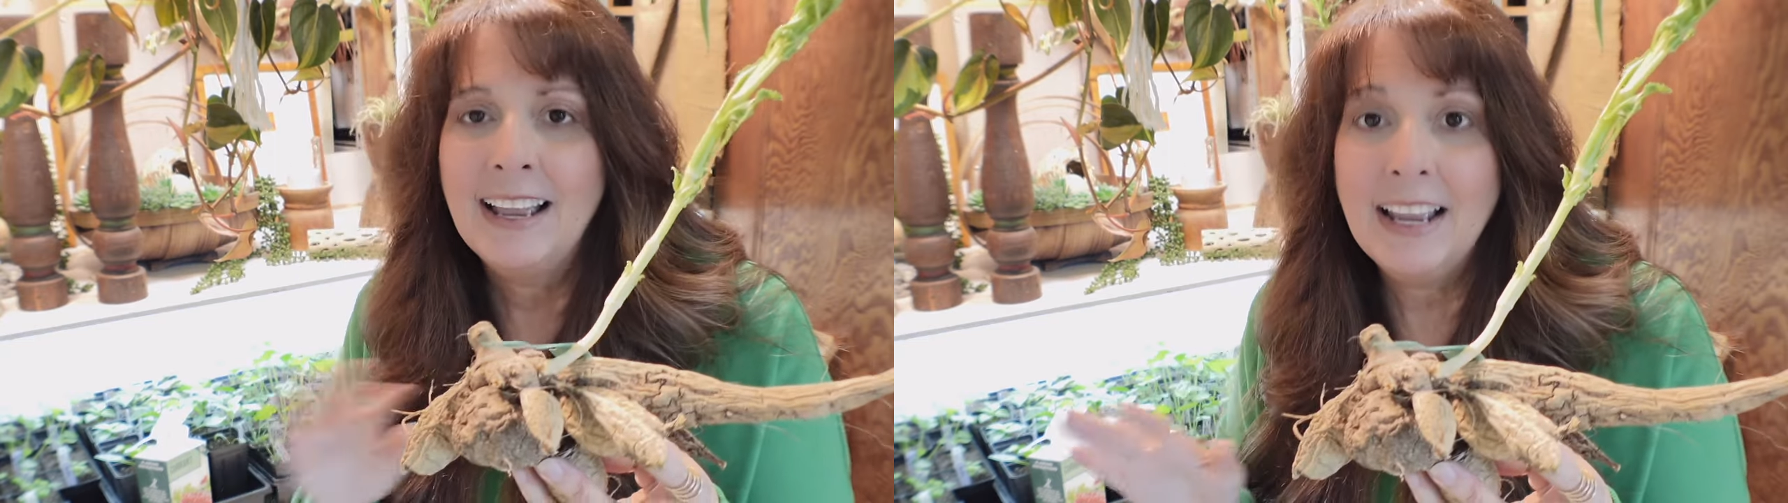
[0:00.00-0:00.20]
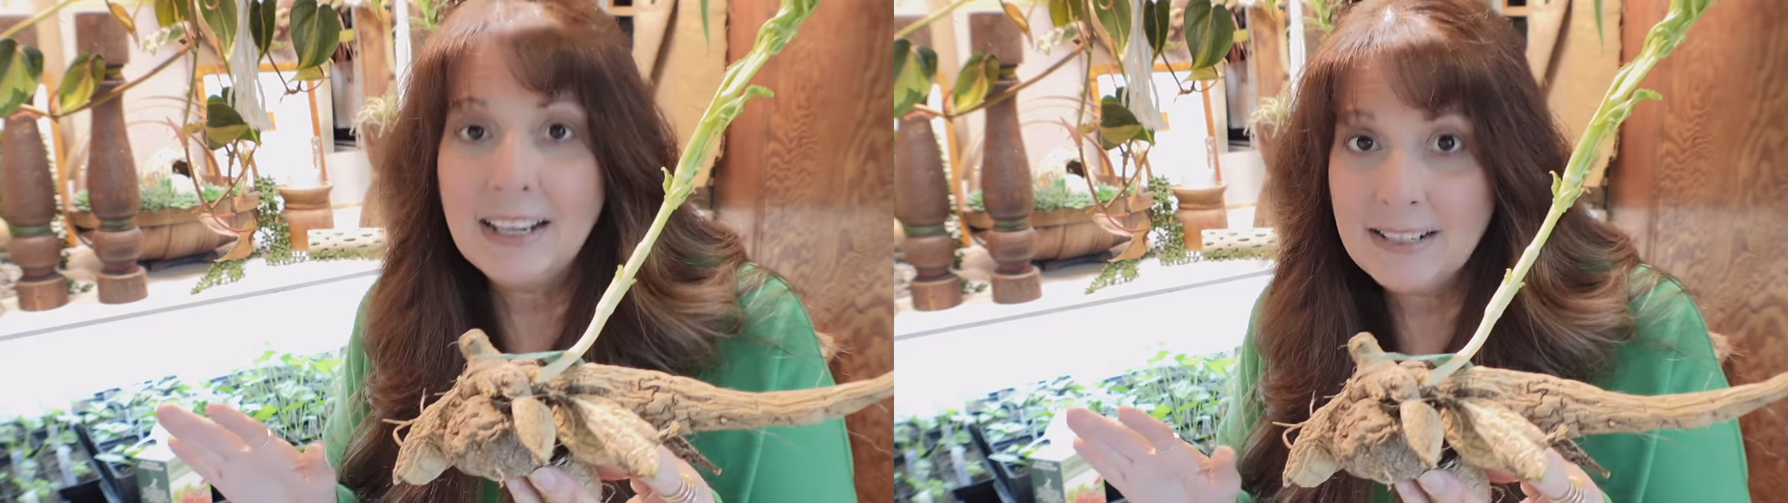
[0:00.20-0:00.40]

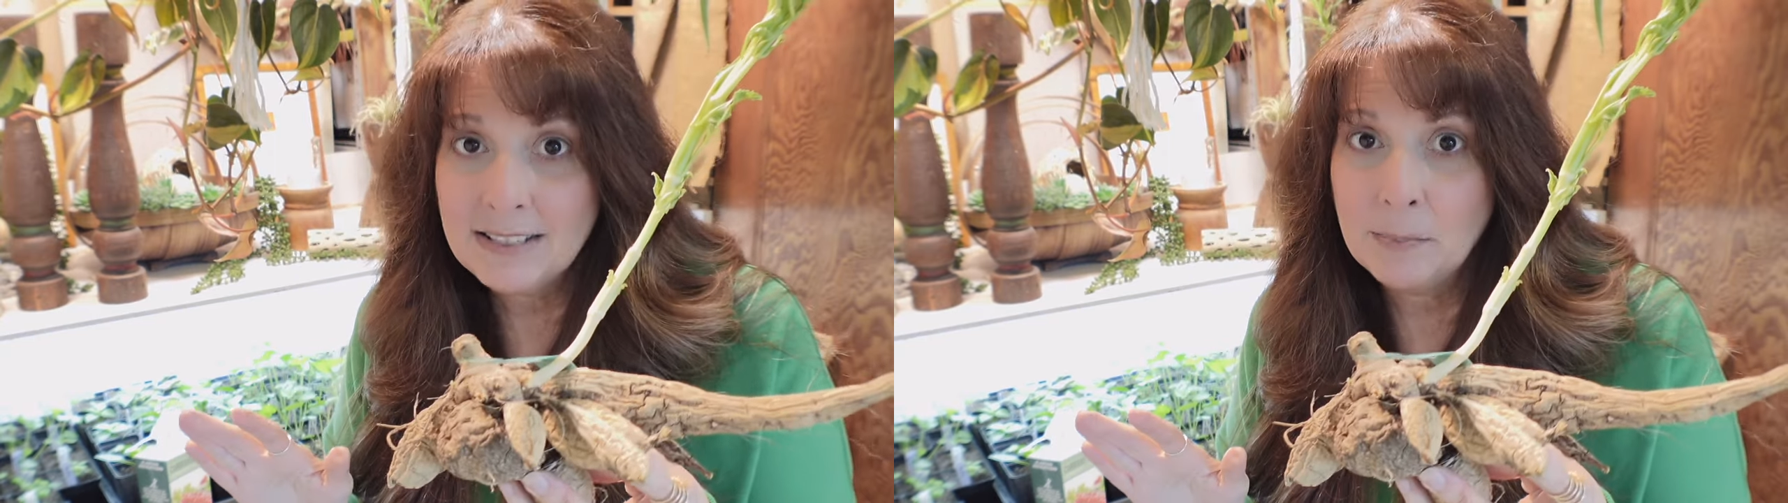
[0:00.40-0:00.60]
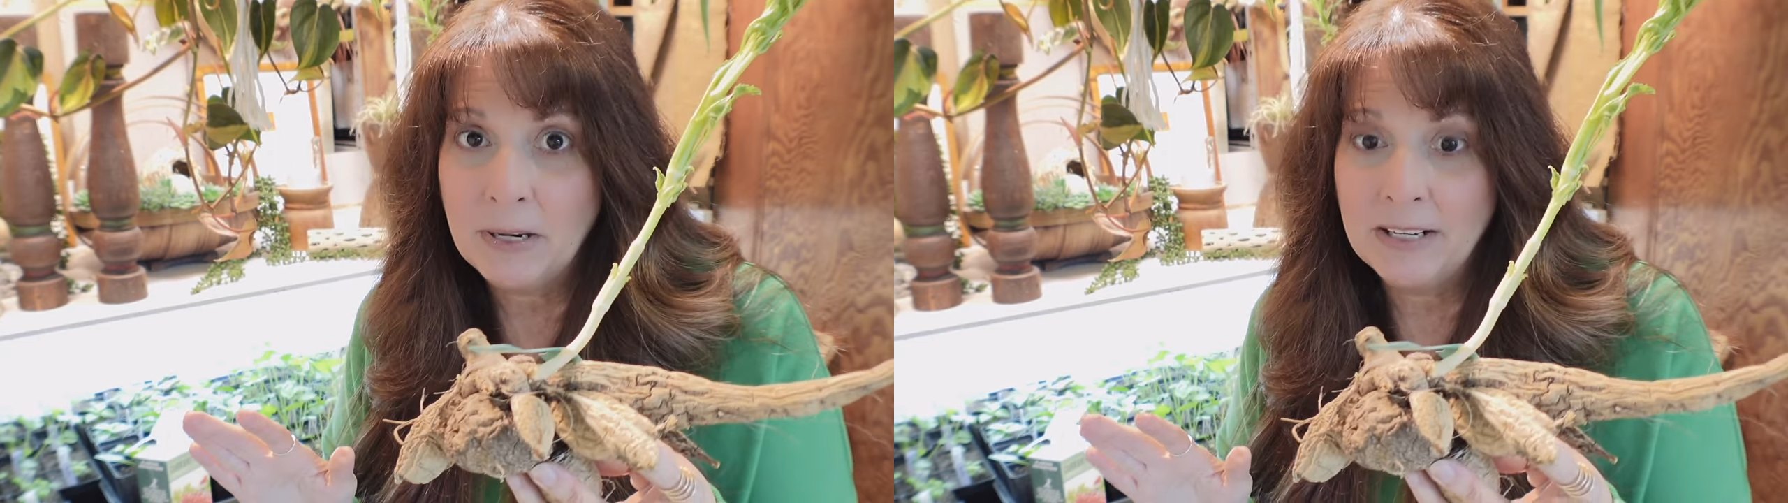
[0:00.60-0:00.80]
any
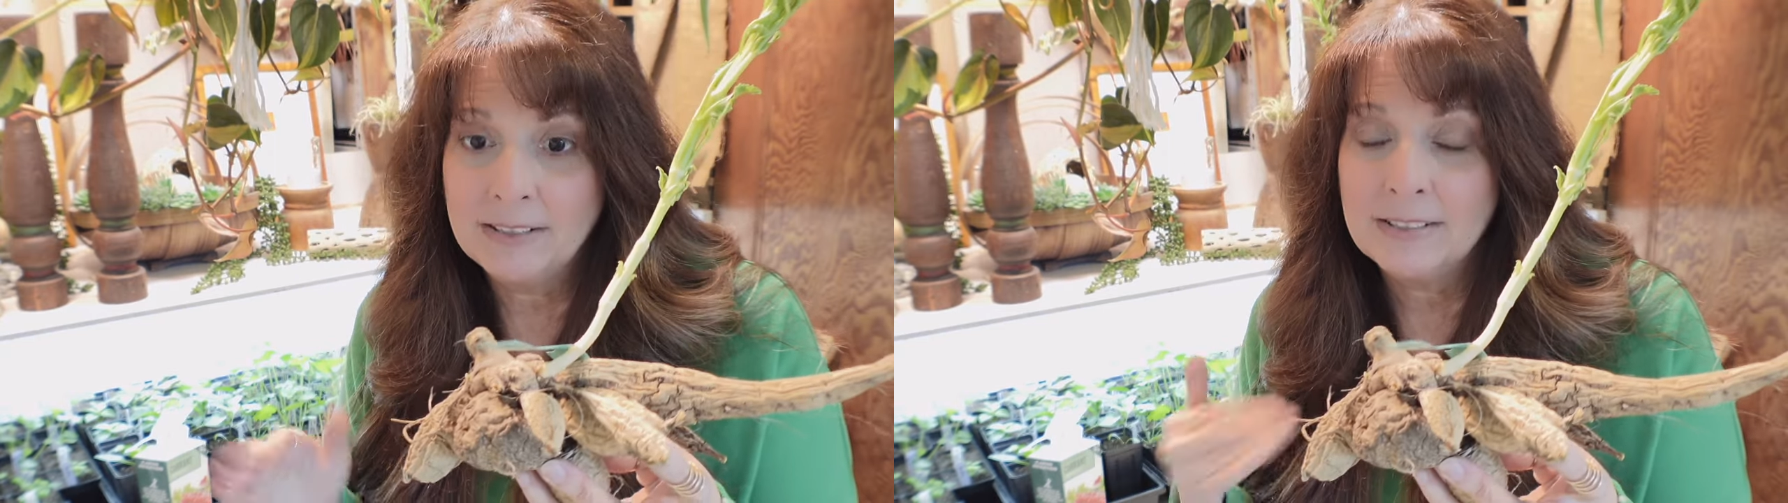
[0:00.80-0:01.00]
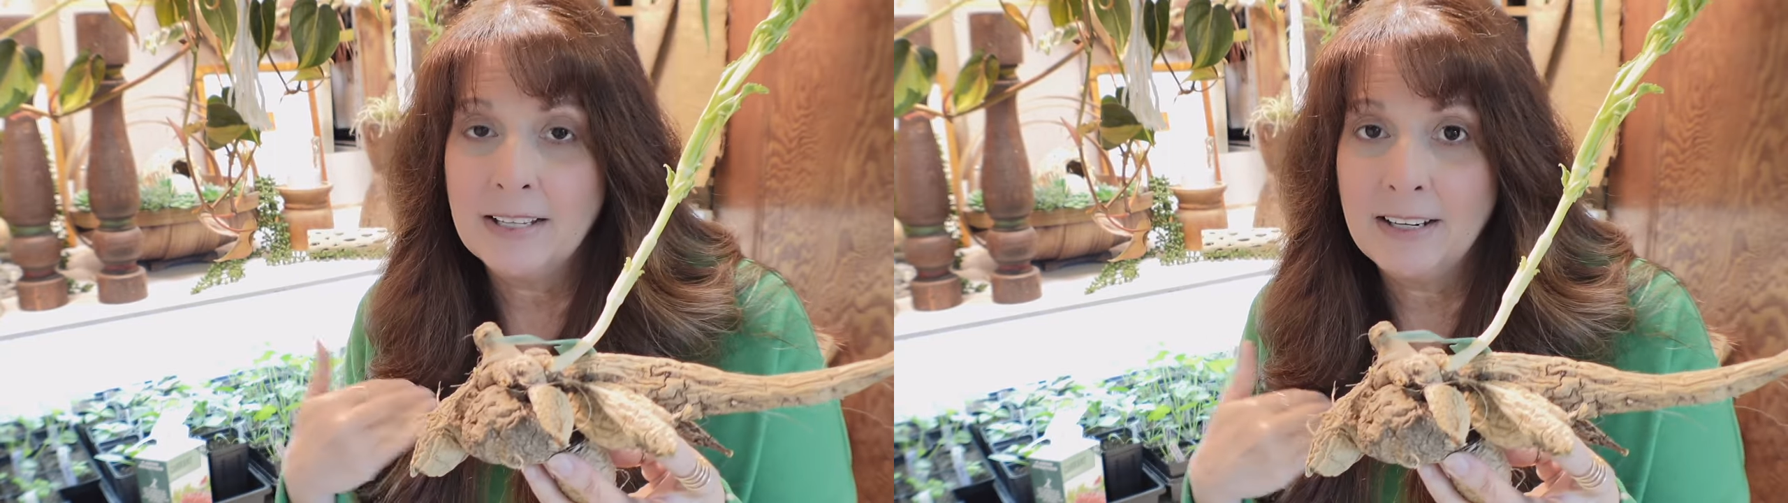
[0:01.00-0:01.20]

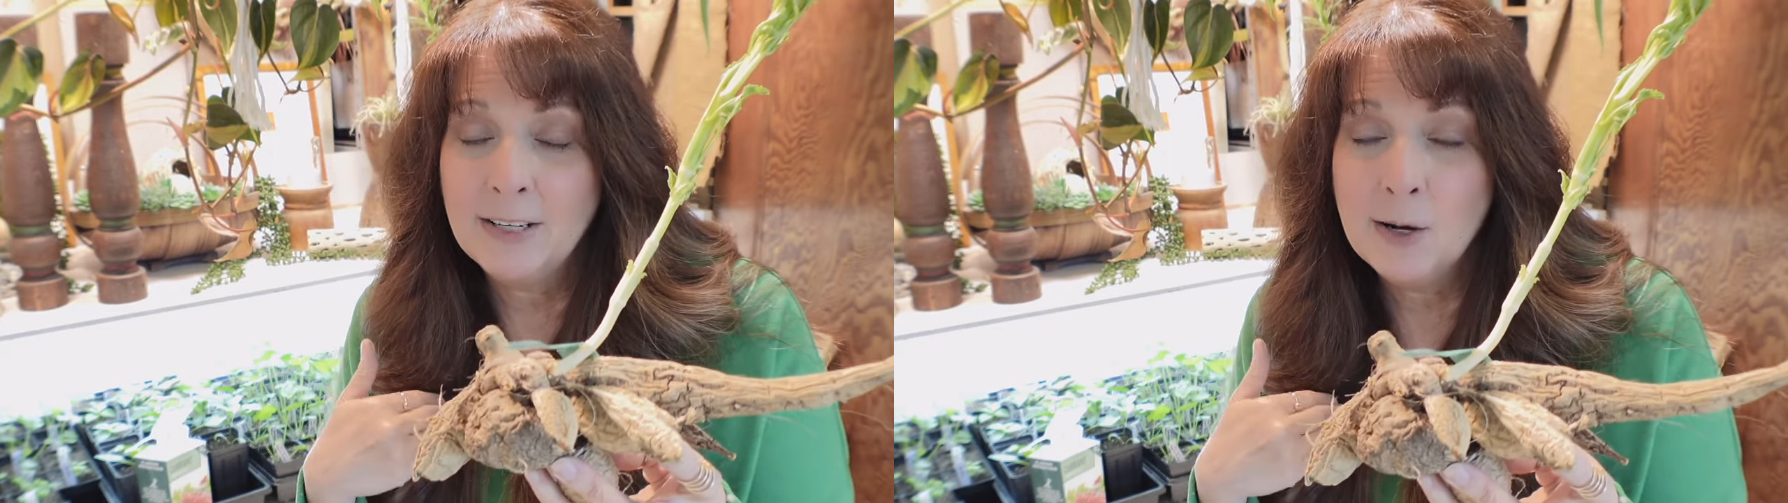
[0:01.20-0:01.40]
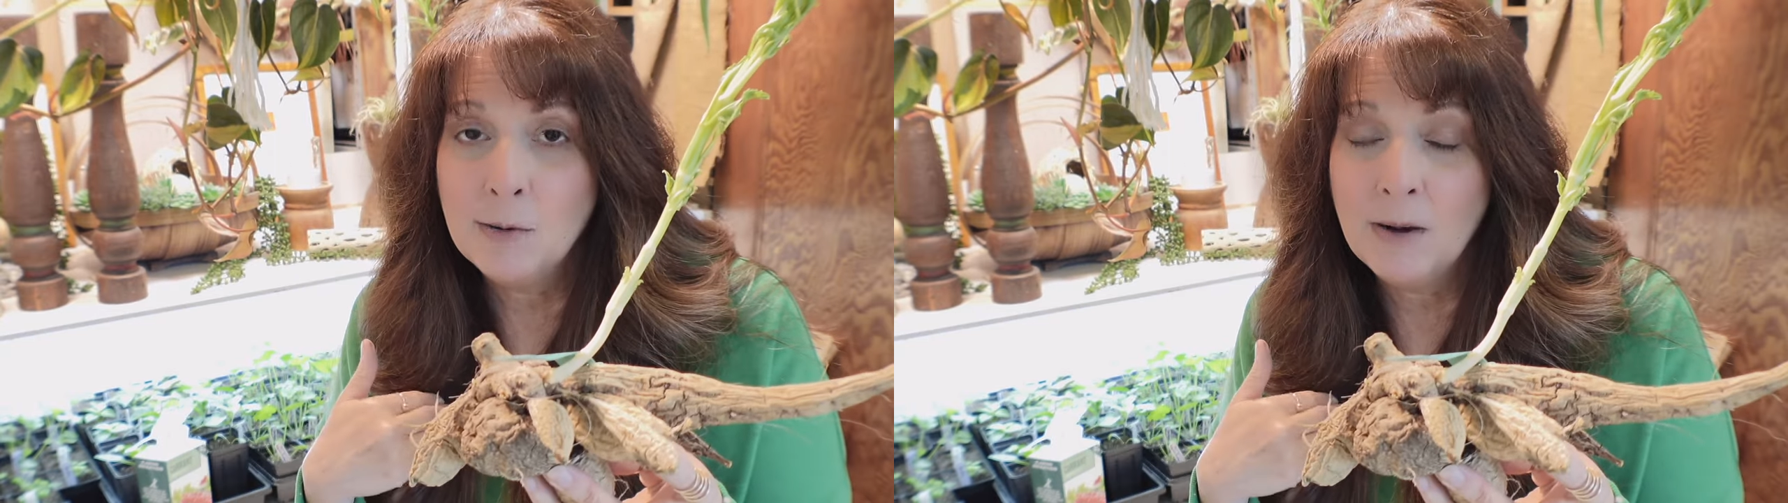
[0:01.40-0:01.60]
space, because I
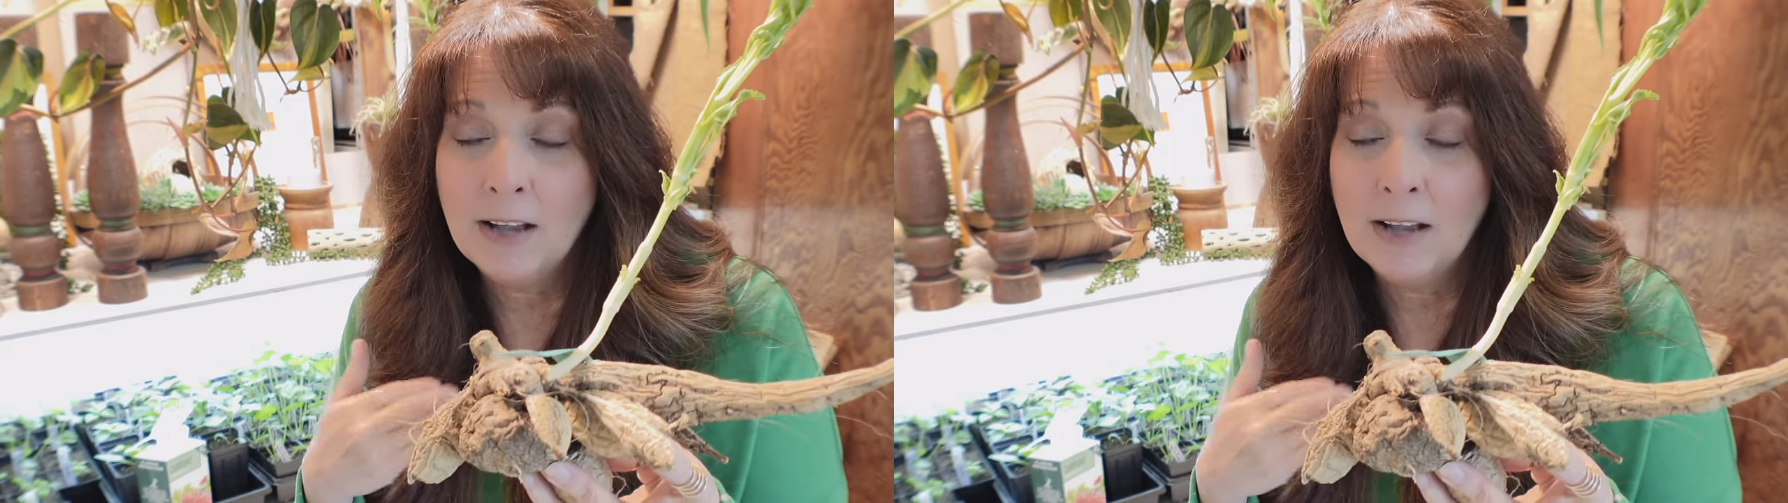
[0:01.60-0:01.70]
know